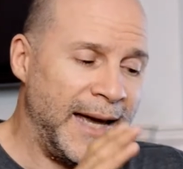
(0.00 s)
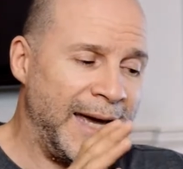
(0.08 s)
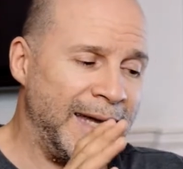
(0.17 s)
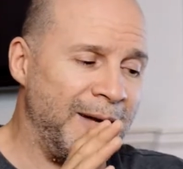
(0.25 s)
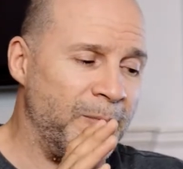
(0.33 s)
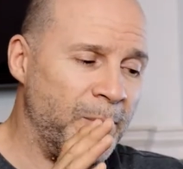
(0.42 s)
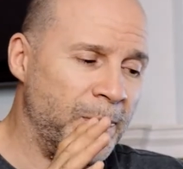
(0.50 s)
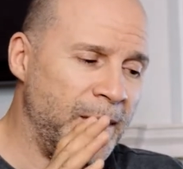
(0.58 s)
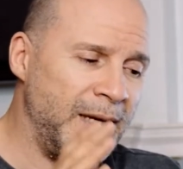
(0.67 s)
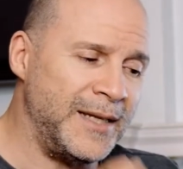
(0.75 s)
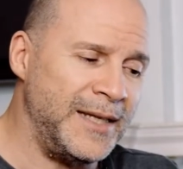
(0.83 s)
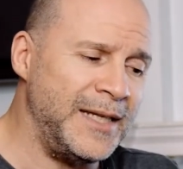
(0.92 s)
And
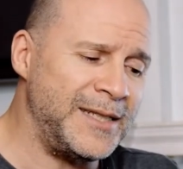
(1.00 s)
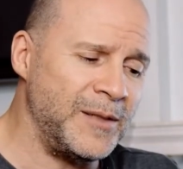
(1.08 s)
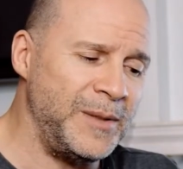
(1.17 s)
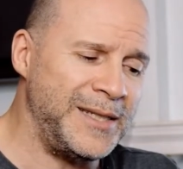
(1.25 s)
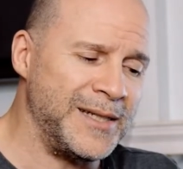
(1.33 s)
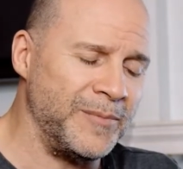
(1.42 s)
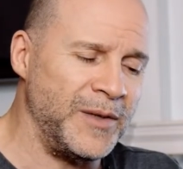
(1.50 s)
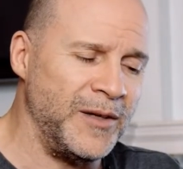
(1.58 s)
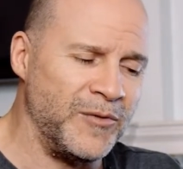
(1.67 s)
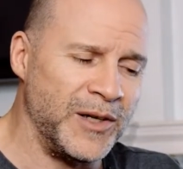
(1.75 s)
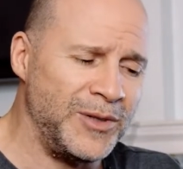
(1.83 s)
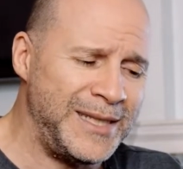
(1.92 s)
it needs to be
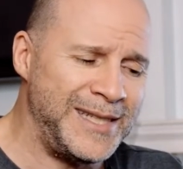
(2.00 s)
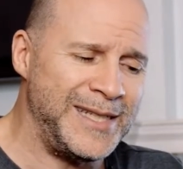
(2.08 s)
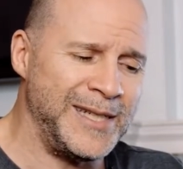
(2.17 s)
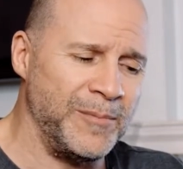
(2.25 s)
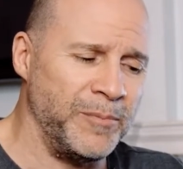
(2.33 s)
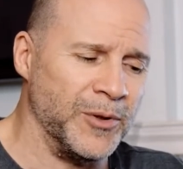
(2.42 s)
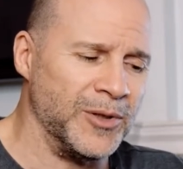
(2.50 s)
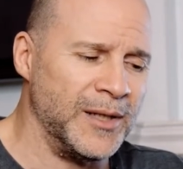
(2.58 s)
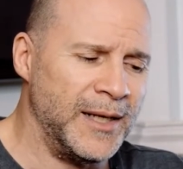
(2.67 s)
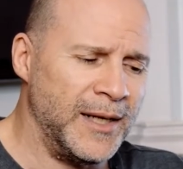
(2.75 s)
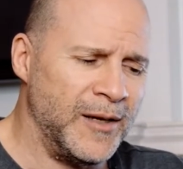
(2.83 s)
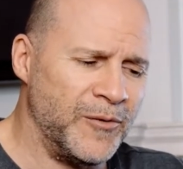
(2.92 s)
something very simple
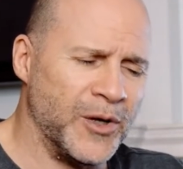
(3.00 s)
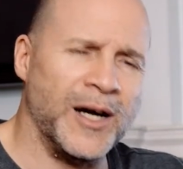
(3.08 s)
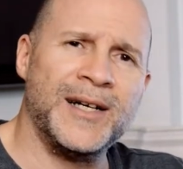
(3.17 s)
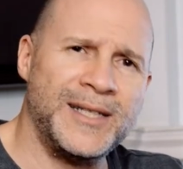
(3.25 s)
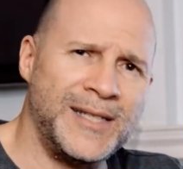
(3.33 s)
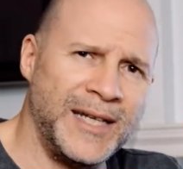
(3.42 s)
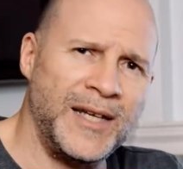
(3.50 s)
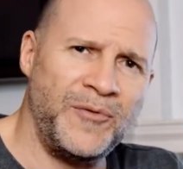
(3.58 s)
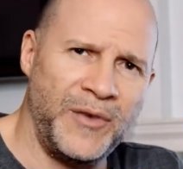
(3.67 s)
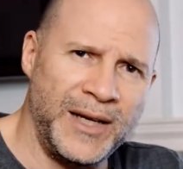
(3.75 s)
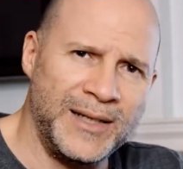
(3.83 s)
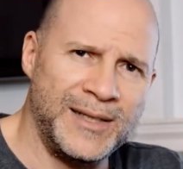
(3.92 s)
for us to get
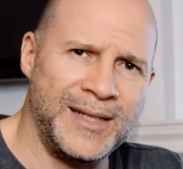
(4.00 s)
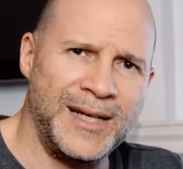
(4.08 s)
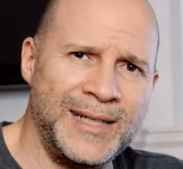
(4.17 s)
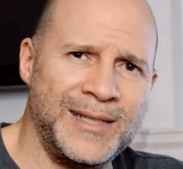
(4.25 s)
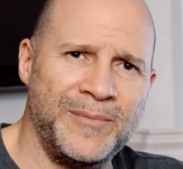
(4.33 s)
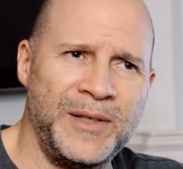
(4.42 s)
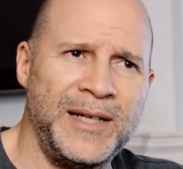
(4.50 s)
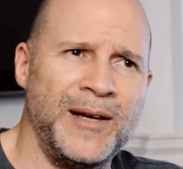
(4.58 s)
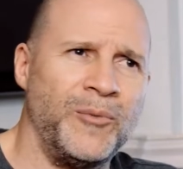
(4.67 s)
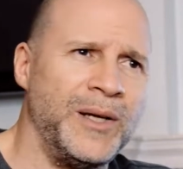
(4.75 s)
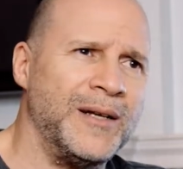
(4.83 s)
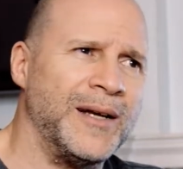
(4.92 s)
fixed, something
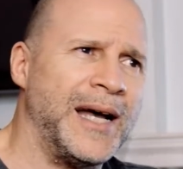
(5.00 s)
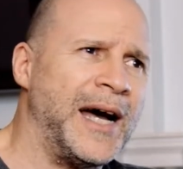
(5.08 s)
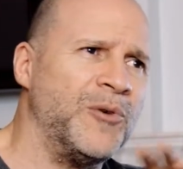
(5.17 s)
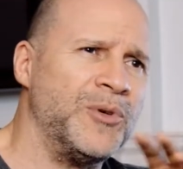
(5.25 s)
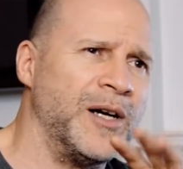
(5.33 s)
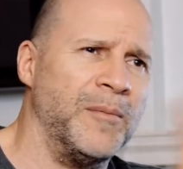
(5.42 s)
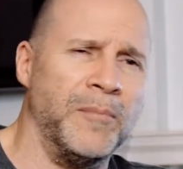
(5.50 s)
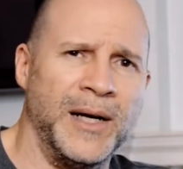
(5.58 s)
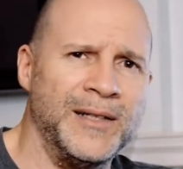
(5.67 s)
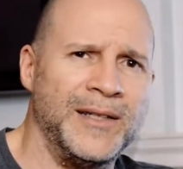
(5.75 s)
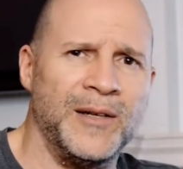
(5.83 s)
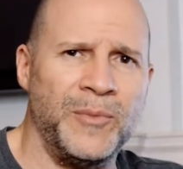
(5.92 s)
that we're out a
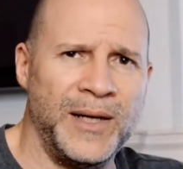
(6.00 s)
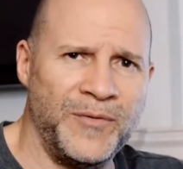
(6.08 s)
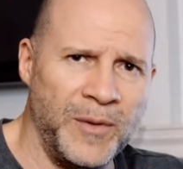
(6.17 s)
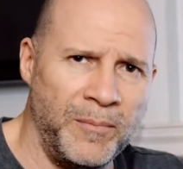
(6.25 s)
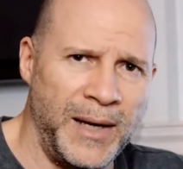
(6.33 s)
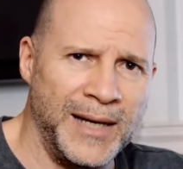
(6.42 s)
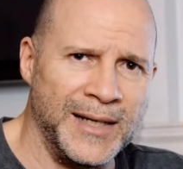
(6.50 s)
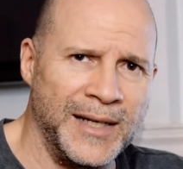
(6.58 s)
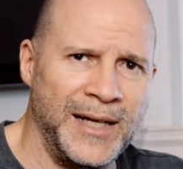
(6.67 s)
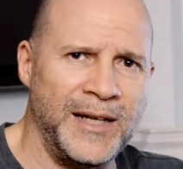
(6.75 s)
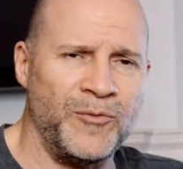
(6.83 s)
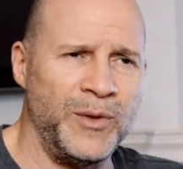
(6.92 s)
month and we have to mail it
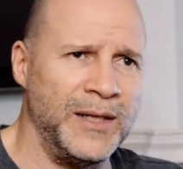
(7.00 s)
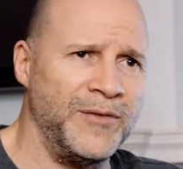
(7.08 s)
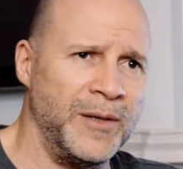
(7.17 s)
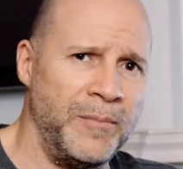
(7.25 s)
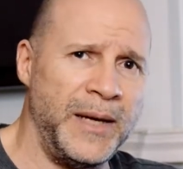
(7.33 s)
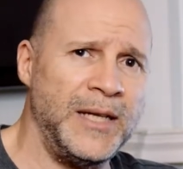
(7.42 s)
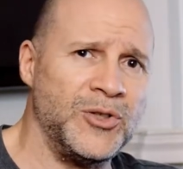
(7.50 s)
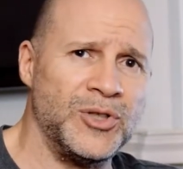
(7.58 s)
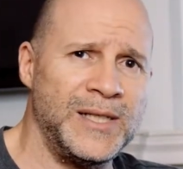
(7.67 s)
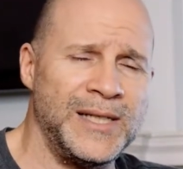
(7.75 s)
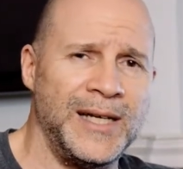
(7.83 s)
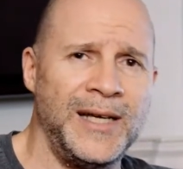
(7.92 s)
in. If we live in a major
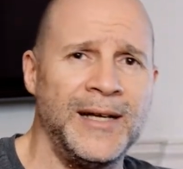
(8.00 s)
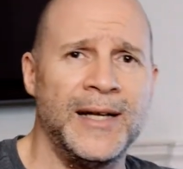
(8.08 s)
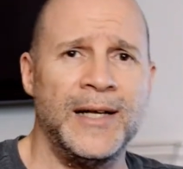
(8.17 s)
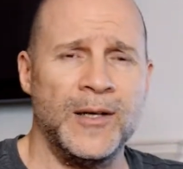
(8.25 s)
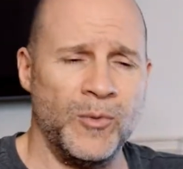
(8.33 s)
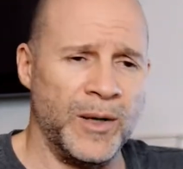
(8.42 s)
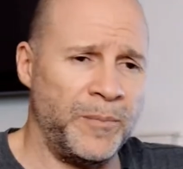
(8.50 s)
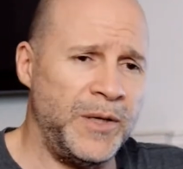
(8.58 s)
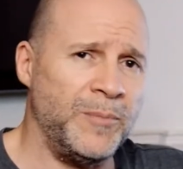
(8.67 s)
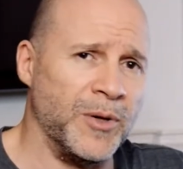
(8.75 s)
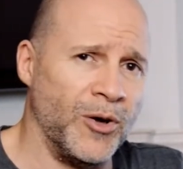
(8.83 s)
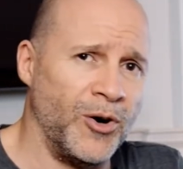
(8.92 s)
city where
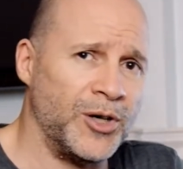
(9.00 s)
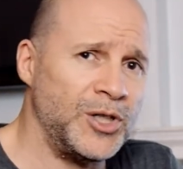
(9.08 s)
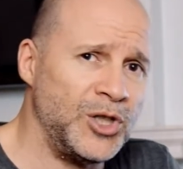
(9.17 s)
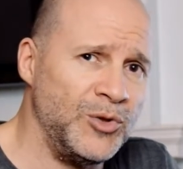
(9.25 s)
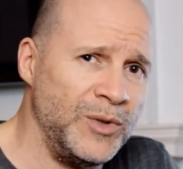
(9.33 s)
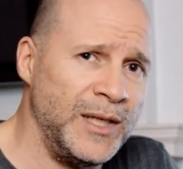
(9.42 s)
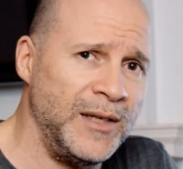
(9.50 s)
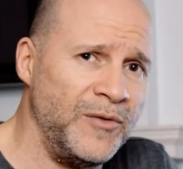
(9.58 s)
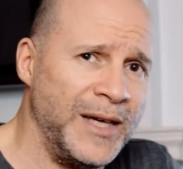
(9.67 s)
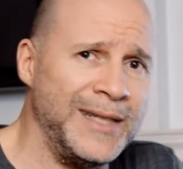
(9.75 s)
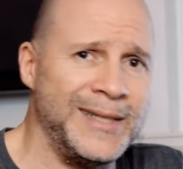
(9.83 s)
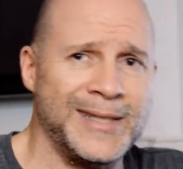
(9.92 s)
people are shooting
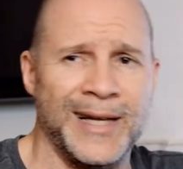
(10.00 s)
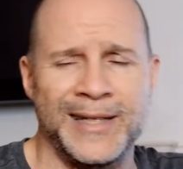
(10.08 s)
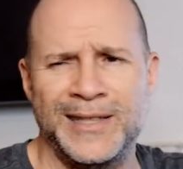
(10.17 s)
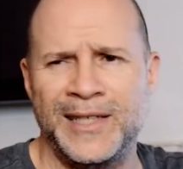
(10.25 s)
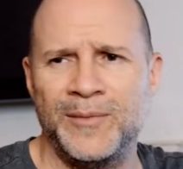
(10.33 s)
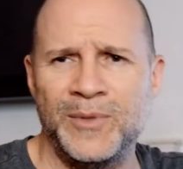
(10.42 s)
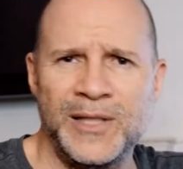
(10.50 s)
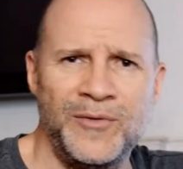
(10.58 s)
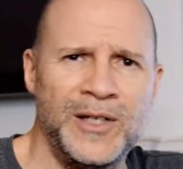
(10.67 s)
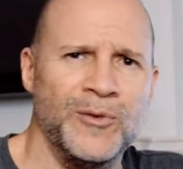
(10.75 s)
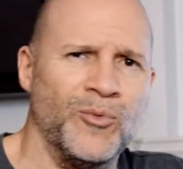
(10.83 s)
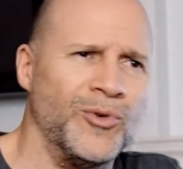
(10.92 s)
events like the
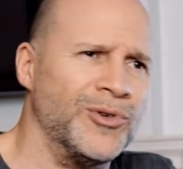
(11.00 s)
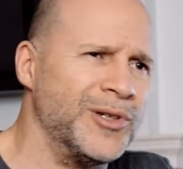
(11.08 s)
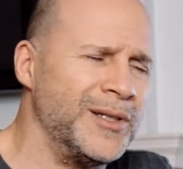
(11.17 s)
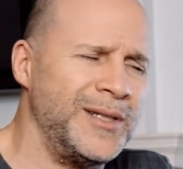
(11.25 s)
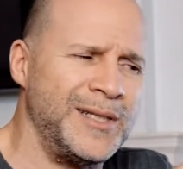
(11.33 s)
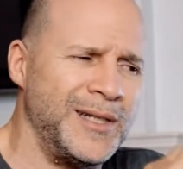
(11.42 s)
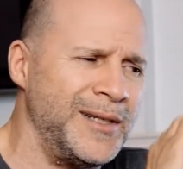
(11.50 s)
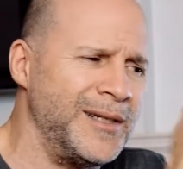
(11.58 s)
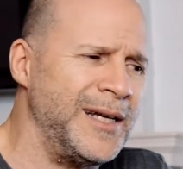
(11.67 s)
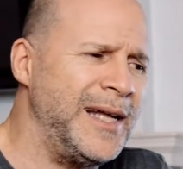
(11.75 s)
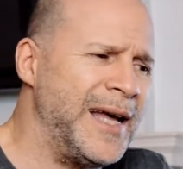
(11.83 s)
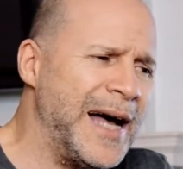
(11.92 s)
MTV Awards and
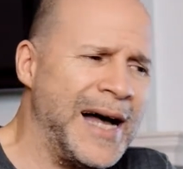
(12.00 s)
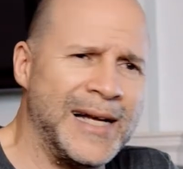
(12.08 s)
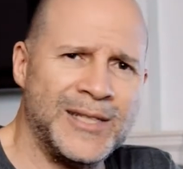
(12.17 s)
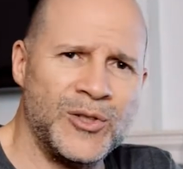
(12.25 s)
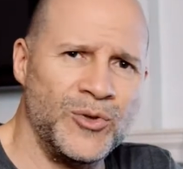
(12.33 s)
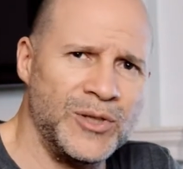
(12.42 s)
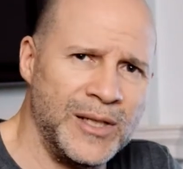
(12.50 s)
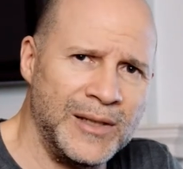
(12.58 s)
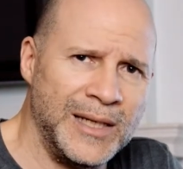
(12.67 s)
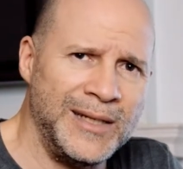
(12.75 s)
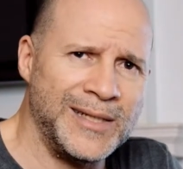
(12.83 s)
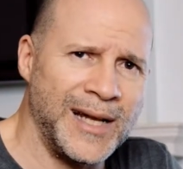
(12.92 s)
the Oscars and
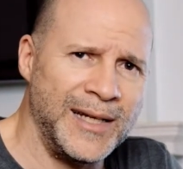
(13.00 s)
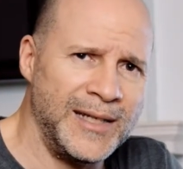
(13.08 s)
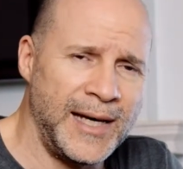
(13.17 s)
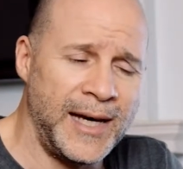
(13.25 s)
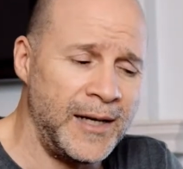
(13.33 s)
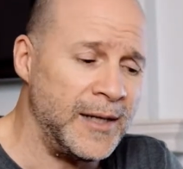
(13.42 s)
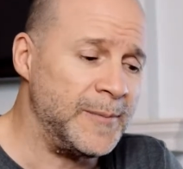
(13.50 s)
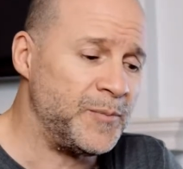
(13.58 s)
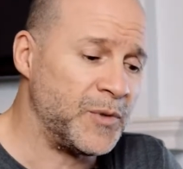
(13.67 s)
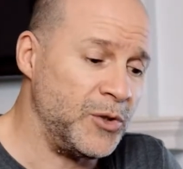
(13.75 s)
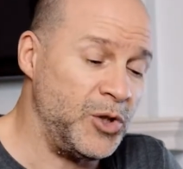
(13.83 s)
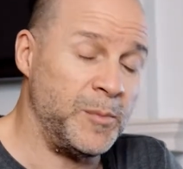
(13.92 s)
things like that,
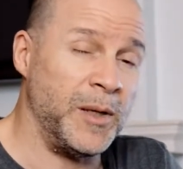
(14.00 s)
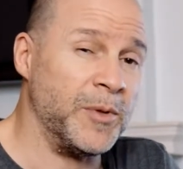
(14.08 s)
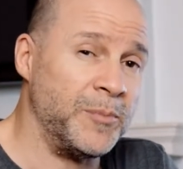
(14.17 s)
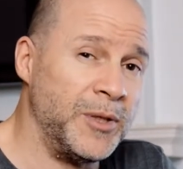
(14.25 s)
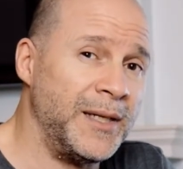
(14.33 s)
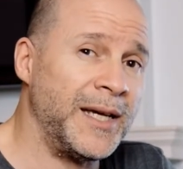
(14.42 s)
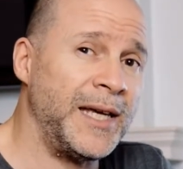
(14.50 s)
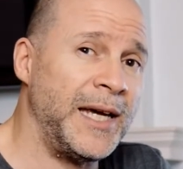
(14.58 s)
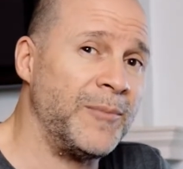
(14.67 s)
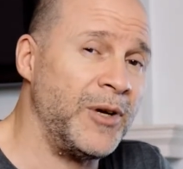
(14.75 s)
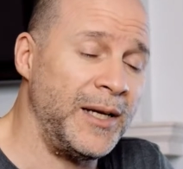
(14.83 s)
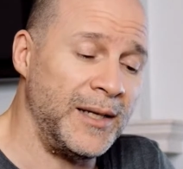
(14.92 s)
you should be able to put that
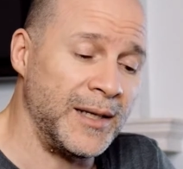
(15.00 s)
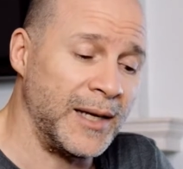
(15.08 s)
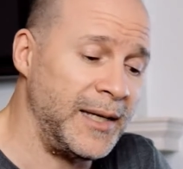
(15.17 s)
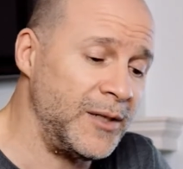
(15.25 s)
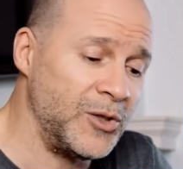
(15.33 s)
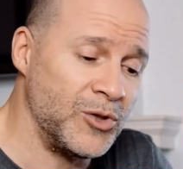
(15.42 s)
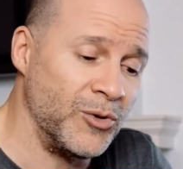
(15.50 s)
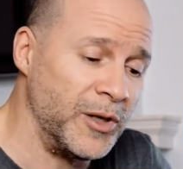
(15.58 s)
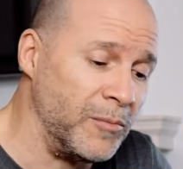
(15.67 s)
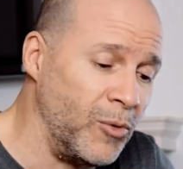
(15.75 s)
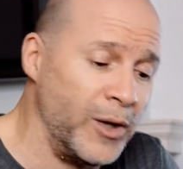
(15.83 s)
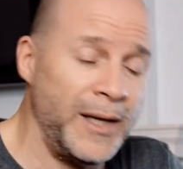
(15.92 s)
camera in at the Leica store in
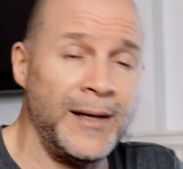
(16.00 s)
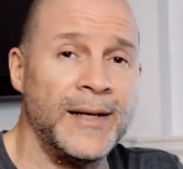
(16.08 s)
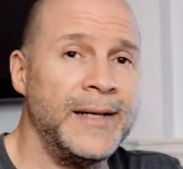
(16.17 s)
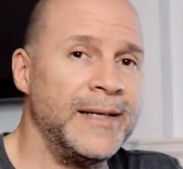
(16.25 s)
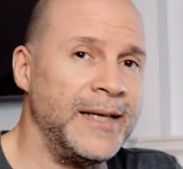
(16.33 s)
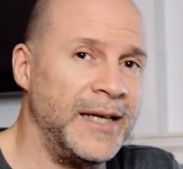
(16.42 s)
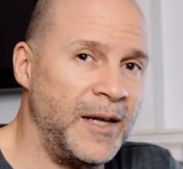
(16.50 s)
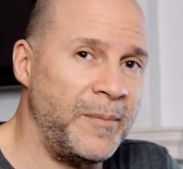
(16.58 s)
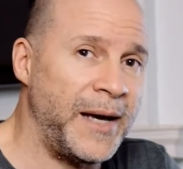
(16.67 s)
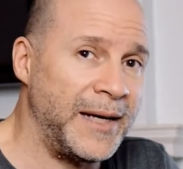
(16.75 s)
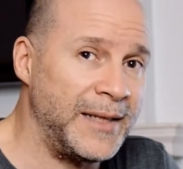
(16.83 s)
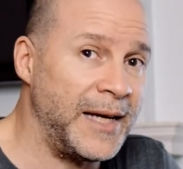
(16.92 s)
the morning, get it
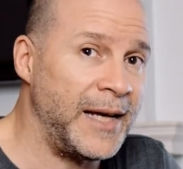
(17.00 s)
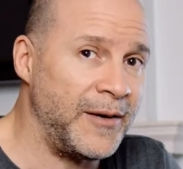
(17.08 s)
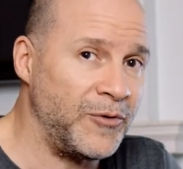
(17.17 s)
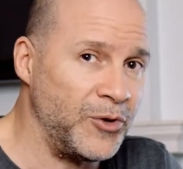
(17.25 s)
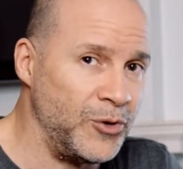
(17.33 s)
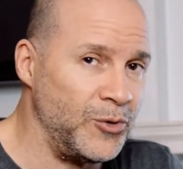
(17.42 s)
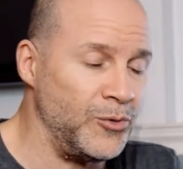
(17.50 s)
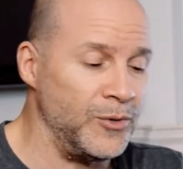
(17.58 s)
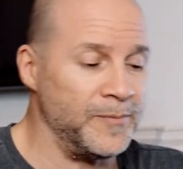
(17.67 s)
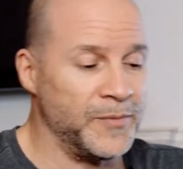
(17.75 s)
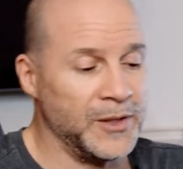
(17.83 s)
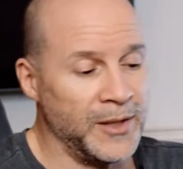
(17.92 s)
back that
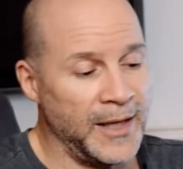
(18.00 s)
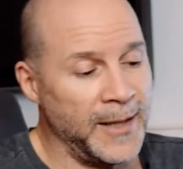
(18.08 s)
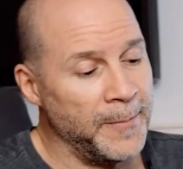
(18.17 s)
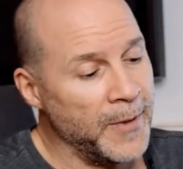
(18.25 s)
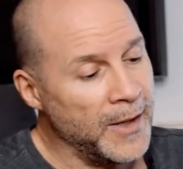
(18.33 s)
afternoon, okay?